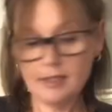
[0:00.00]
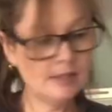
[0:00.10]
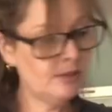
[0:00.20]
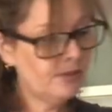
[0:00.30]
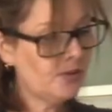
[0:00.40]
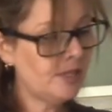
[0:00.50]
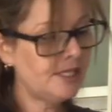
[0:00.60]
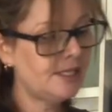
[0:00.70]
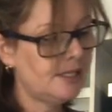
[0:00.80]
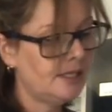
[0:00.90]
So we've
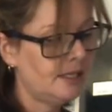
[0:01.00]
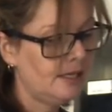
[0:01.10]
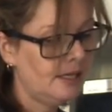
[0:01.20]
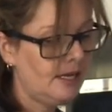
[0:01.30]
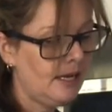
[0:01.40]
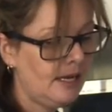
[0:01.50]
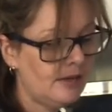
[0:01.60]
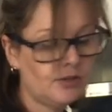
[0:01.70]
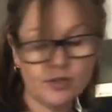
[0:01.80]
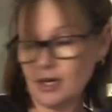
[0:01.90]
greased
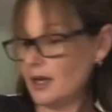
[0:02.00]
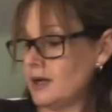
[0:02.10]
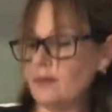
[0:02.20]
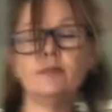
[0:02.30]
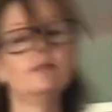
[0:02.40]
our um,